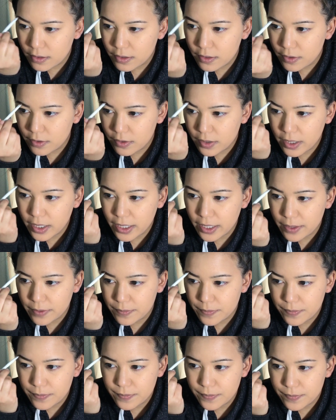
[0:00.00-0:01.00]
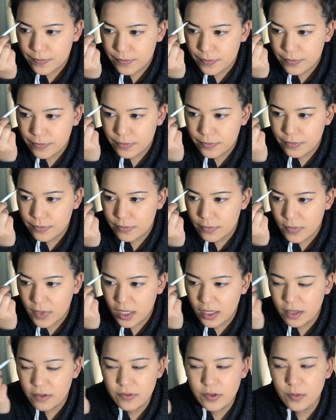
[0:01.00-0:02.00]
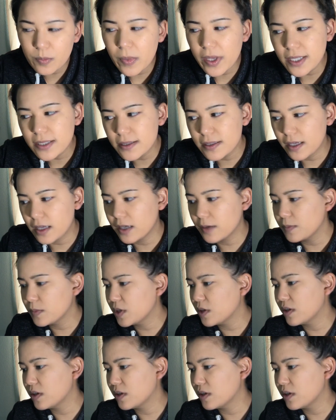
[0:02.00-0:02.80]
know. Okay. And if you mess up,